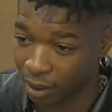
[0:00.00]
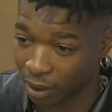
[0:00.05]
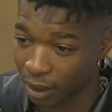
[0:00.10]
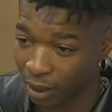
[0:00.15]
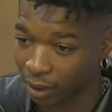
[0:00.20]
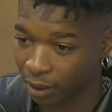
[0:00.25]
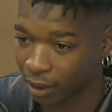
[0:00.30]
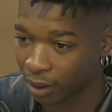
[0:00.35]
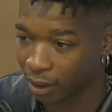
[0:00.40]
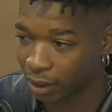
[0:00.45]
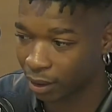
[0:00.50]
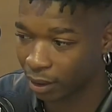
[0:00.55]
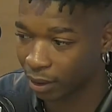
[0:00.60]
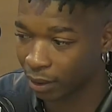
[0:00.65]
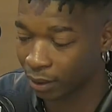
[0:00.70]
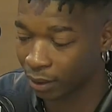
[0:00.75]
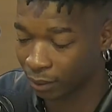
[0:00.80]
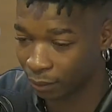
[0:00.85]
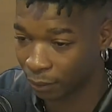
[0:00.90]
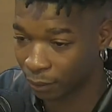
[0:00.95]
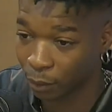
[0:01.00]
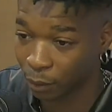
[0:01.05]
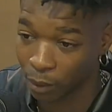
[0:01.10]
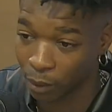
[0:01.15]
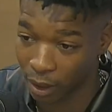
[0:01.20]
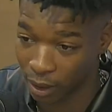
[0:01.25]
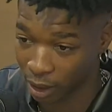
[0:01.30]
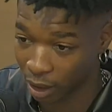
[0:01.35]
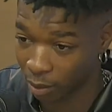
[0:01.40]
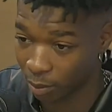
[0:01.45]
I think in a few
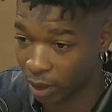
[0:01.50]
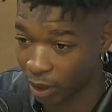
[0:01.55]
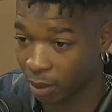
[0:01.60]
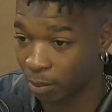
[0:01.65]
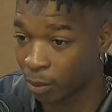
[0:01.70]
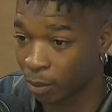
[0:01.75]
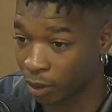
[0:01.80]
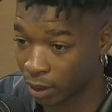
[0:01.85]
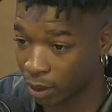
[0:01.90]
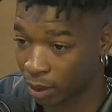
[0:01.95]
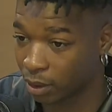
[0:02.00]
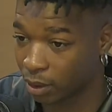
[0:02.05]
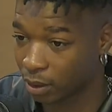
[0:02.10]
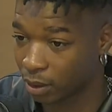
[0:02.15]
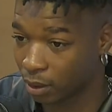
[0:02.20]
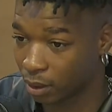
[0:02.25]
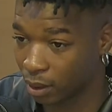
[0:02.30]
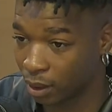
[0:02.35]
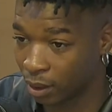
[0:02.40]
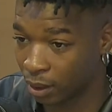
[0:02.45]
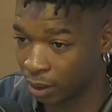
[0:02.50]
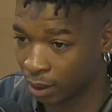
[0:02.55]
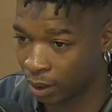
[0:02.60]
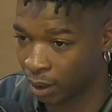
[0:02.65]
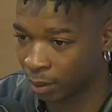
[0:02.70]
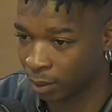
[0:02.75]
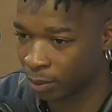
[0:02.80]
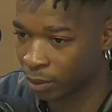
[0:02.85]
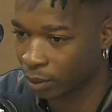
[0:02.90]
days I'll be a month in the game.